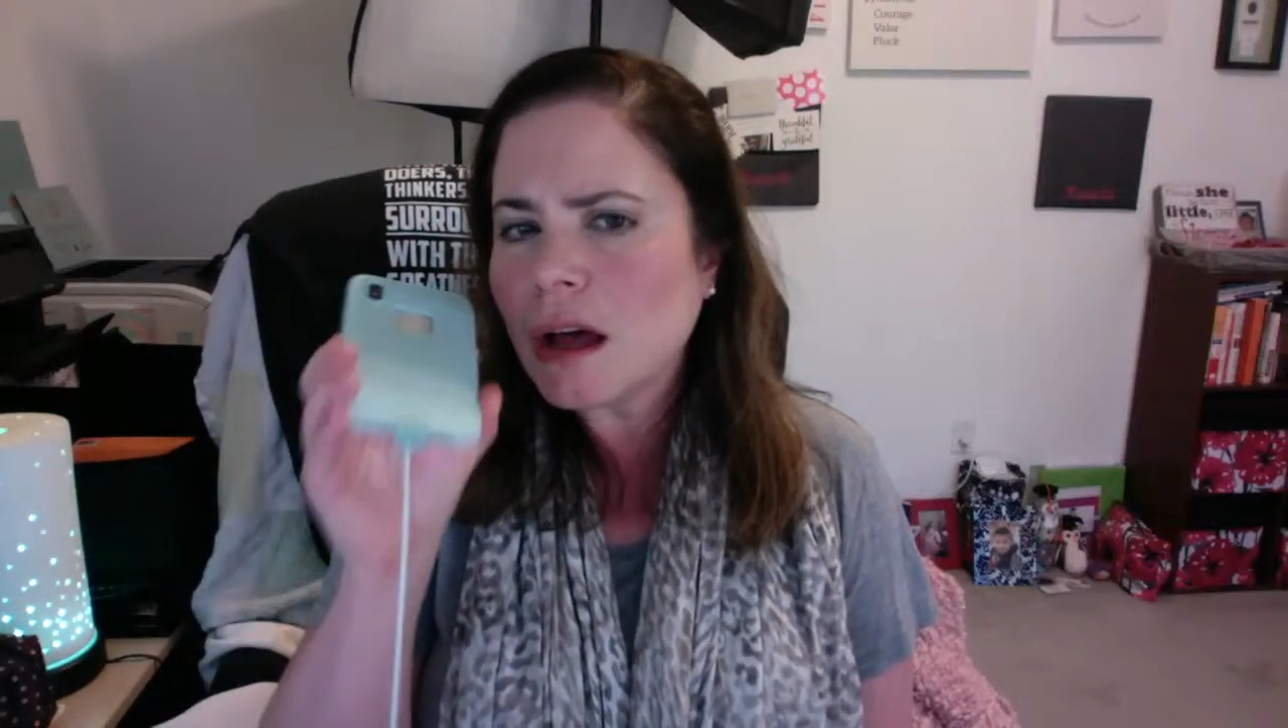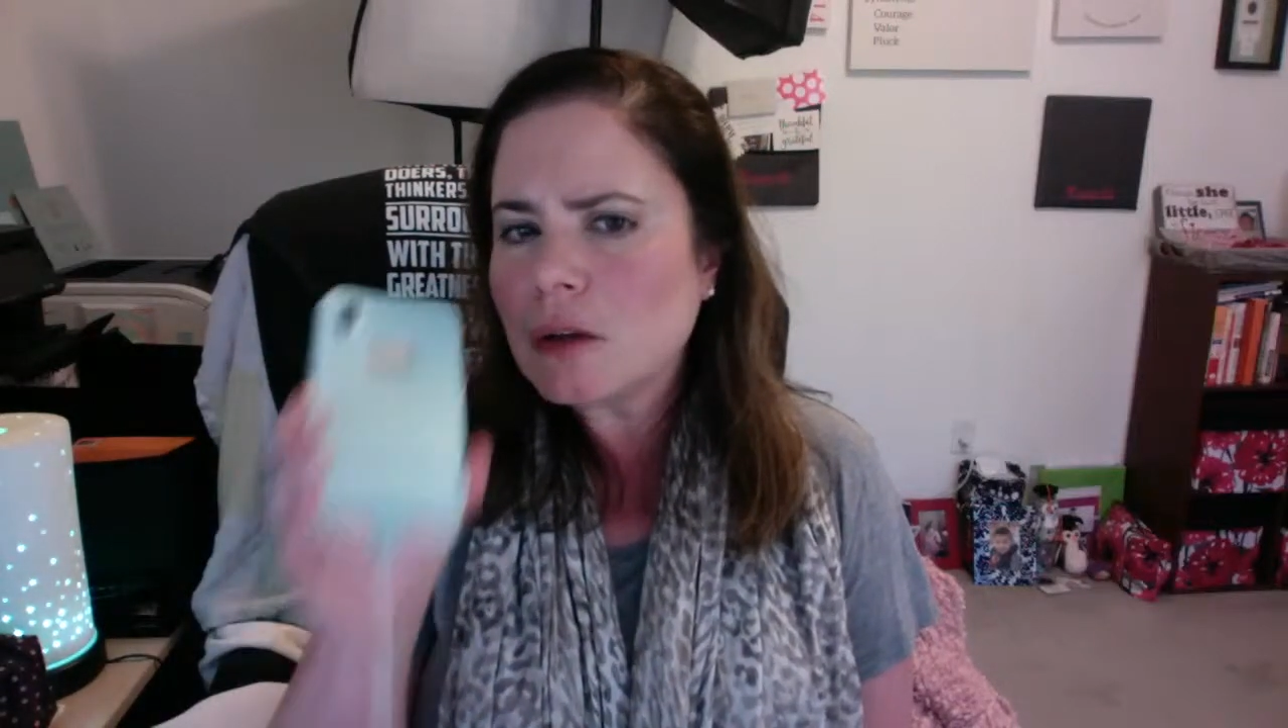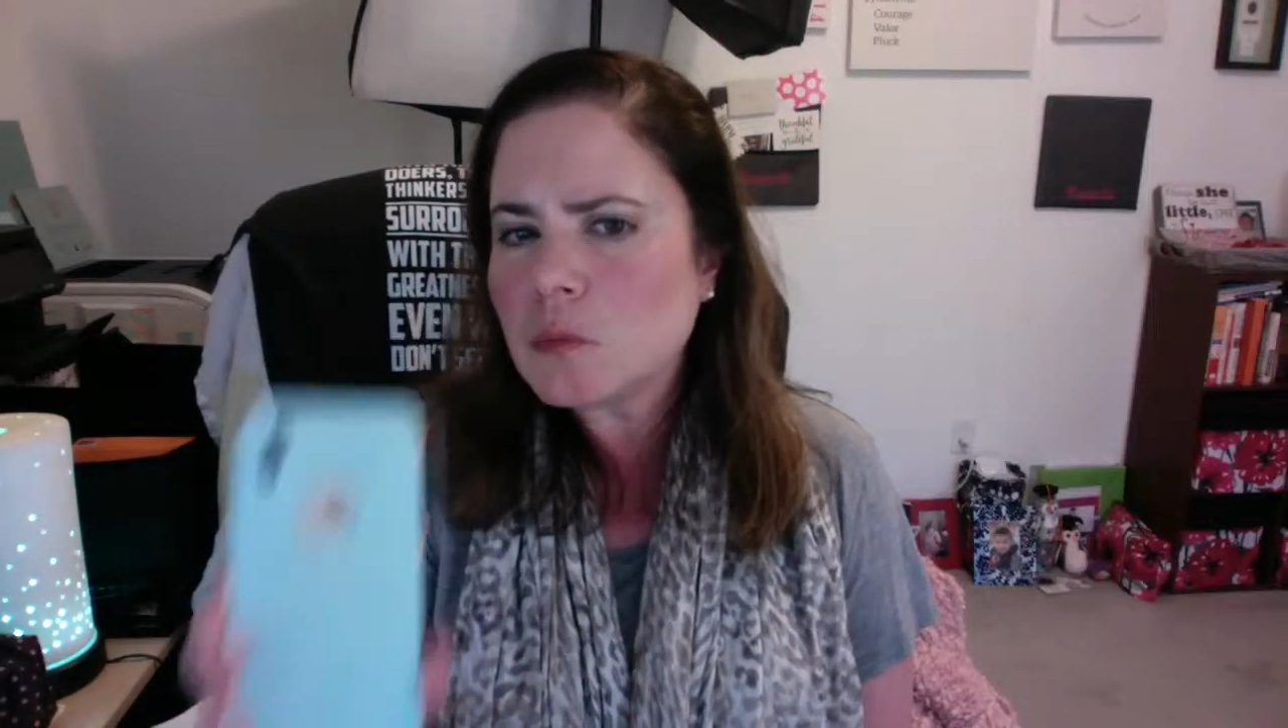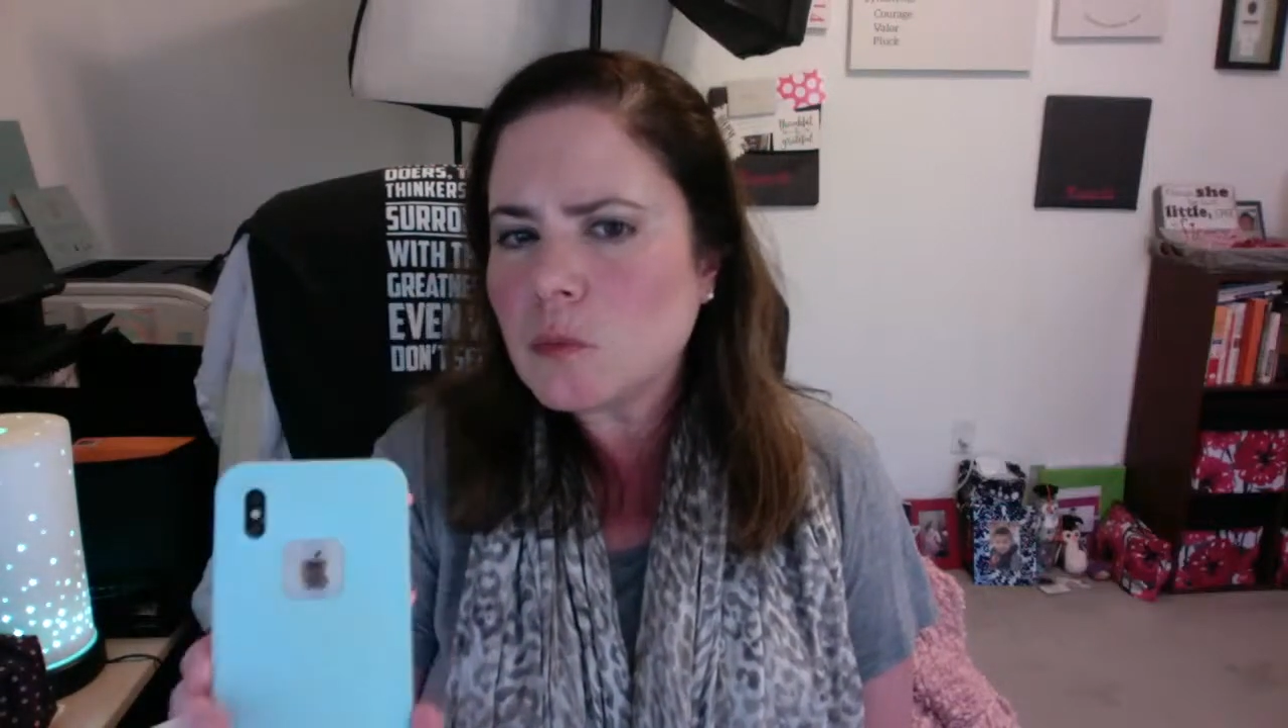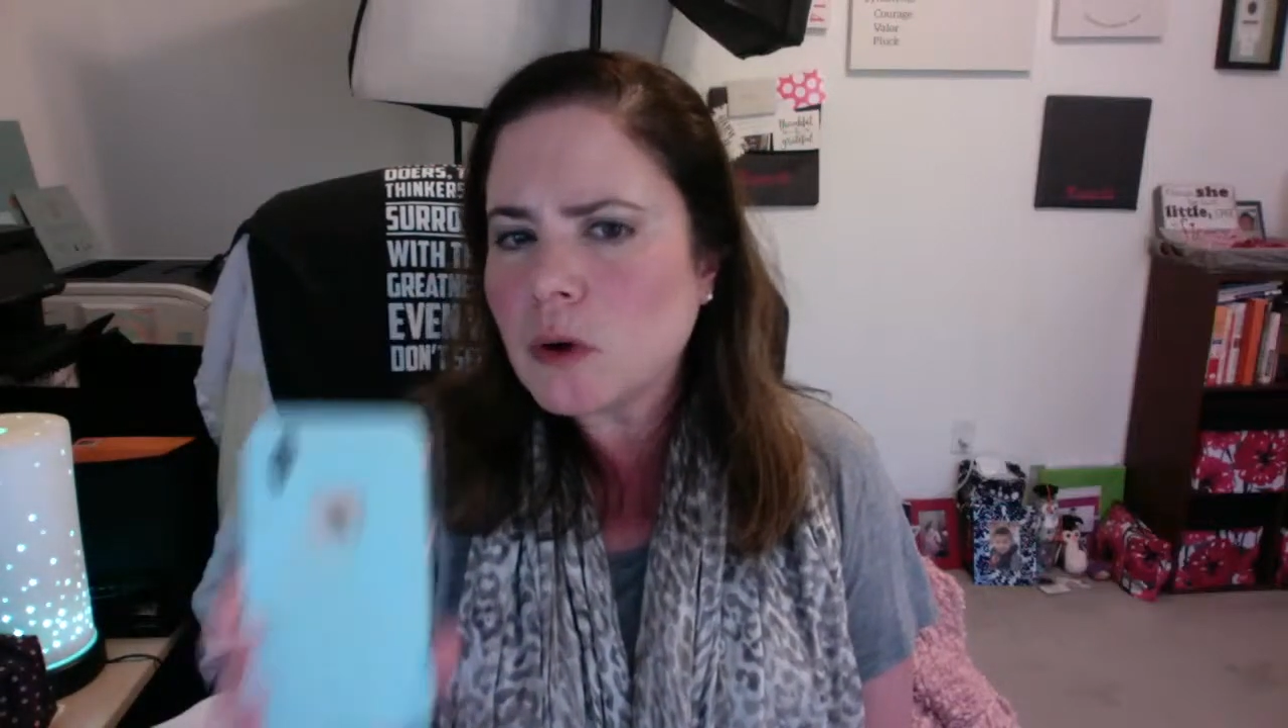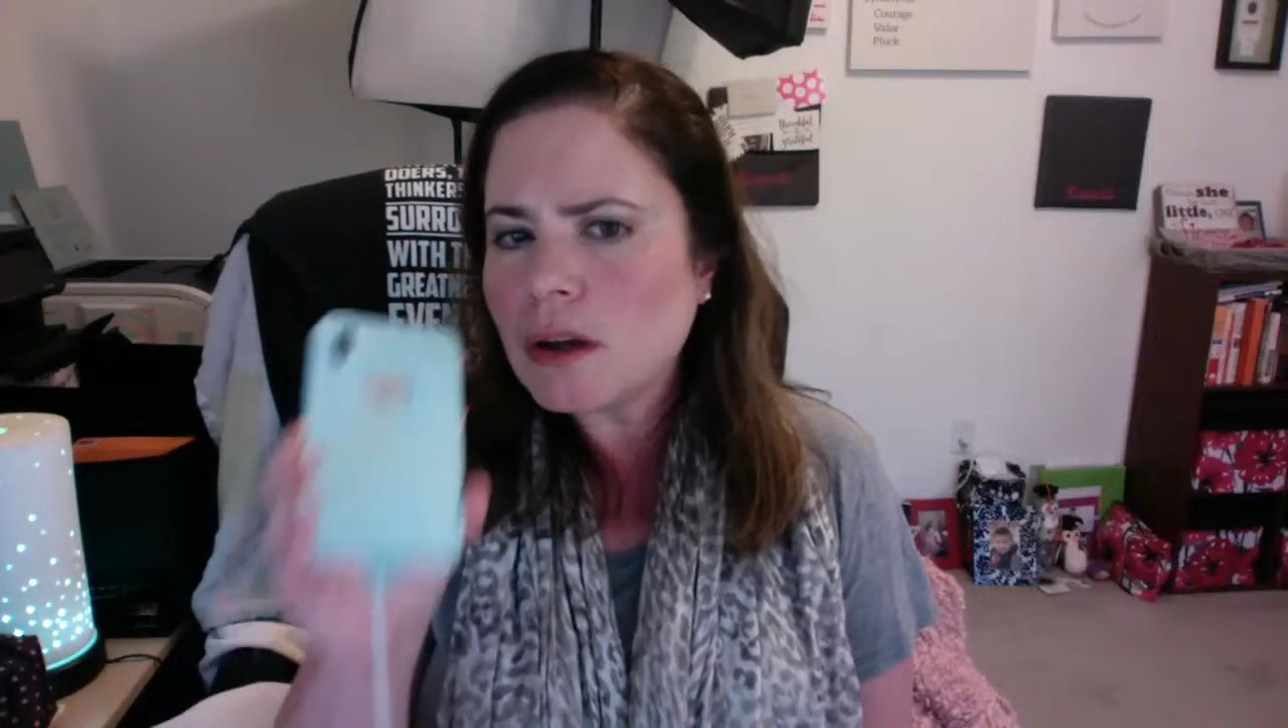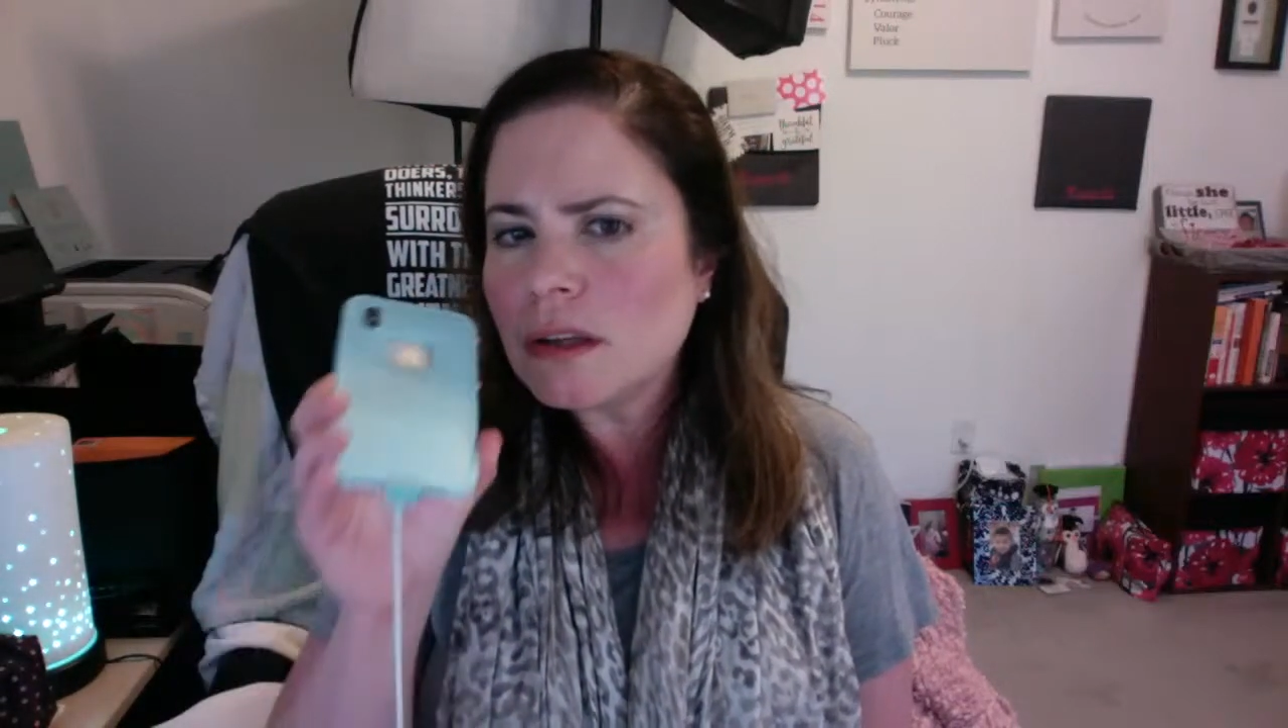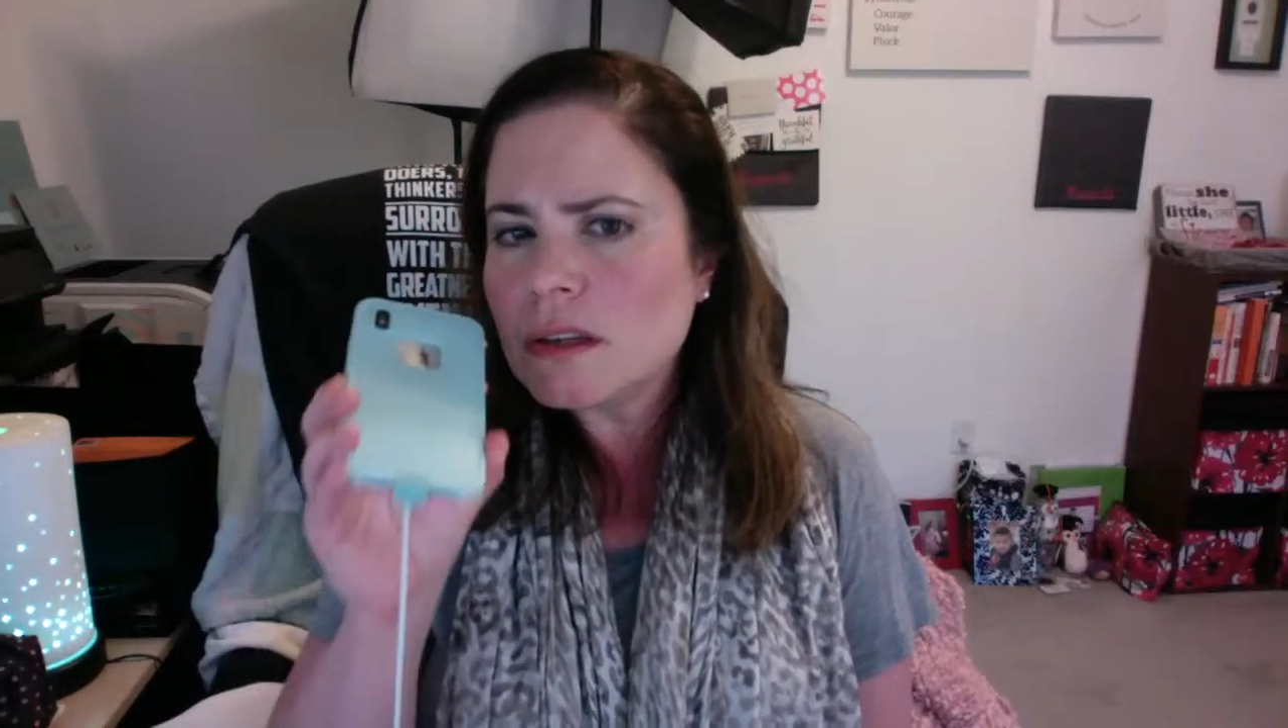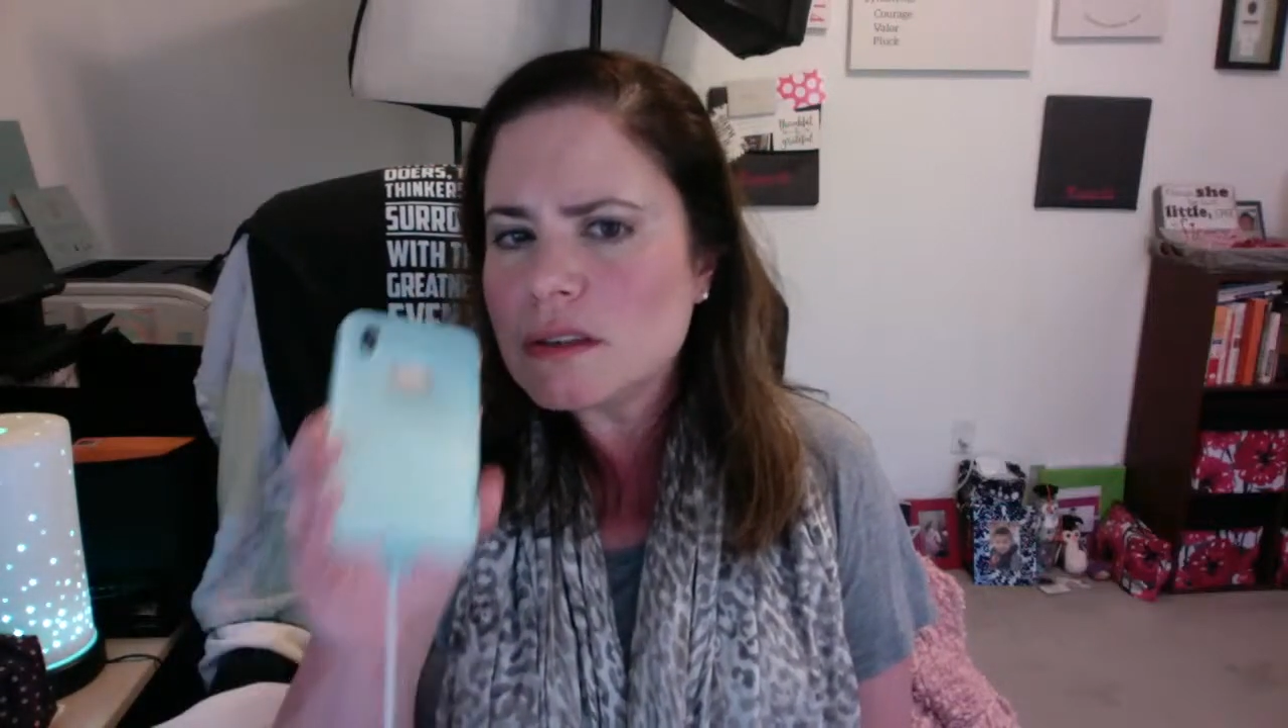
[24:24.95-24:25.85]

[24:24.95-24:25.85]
on one